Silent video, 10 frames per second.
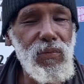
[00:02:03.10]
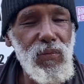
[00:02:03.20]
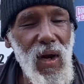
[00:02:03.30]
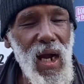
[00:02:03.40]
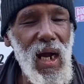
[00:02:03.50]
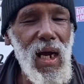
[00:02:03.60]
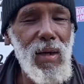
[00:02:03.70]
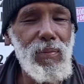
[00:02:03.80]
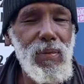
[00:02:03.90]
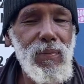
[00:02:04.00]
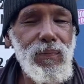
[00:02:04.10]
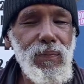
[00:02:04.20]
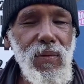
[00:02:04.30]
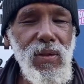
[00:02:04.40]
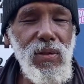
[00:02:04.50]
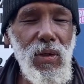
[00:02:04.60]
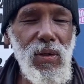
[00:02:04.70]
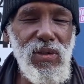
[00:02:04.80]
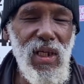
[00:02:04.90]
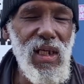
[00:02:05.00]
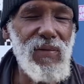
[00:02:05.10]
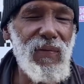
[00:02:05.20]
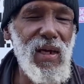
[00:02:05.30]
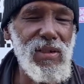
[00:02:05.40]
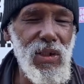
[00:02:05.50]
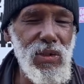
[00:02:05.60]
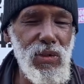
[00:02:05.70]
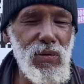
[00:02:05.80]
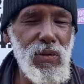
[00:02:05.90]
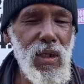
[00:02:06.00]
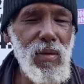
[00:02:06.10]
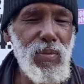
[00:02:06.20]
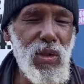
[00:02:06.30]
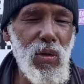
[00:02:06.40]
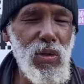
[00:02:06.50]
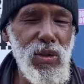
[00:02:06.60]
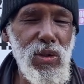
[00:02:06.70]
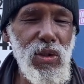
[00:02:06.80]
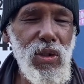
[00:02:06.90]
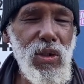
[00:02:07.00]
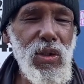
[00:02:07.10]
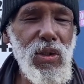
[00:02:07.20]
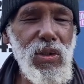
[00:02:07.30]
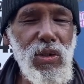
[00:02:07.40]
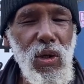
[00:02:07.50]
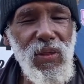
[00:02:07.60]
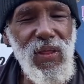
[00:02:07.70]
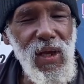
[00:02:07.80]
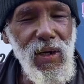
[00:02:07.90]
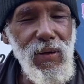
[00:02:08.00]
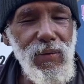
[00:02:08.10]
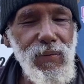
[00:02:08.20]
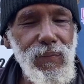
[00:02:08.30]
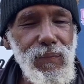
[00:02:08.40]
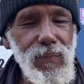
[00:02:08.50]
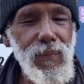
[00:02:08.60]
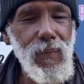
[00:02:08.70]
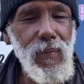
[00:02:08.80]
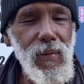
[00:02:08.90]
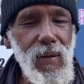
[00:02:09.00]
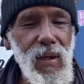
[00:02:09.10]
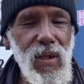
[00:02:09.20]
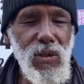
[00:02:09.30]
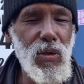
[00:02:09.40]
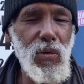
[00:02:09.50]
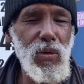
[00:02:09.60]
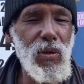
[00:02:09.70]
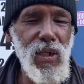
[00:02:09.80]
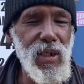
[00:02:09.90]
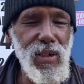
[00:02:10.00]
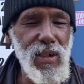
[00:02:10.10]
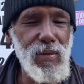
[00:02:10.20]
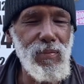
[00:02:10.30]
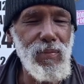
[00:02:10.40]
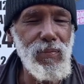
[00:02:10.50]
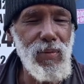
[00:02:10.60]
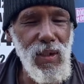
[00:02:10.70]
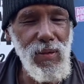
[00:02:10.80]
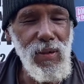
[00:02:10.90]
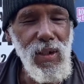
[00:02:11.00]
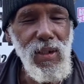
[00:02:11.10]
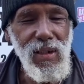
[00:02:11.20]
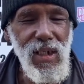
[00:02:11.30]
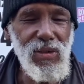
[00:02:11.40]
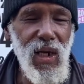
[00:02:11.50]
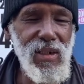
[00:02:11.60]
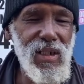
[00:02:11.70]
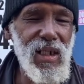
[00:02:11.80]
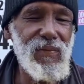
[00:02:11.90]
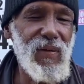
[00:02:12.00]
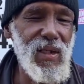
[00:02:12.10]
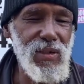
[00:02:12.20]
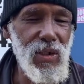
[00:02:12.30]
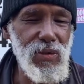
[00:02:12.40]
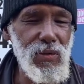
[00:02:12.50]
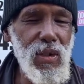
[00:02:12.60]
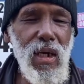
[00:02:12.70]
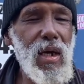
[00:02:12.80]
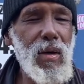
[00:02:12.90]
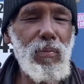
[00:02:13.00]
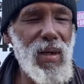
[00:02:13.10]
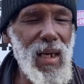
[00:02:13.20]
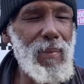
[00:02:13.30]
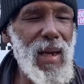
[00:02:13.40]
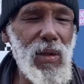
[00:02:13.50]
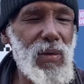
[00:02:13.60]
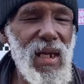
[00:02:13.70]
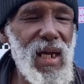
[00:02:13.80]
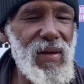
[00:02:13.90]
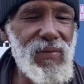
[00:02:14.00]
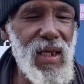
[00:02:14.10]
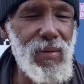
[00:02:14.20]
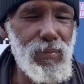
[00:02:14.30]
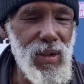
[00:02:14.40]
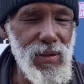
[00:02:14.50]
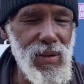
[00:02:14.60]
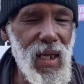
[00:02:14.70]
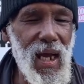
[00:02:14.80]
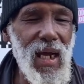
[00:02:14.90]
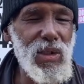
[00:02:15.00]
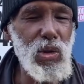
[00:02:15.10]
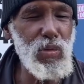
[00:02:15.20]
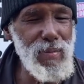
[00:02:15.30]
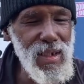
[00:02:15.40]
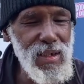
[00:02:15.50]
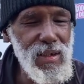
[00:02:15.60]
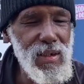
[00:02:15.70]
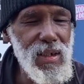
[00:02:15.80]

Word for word: rob, you know, and take advantage of you because you're there. Okay. And you don't know none of them, but they try to take advantage of you. But I'm not going to have that. But I do me,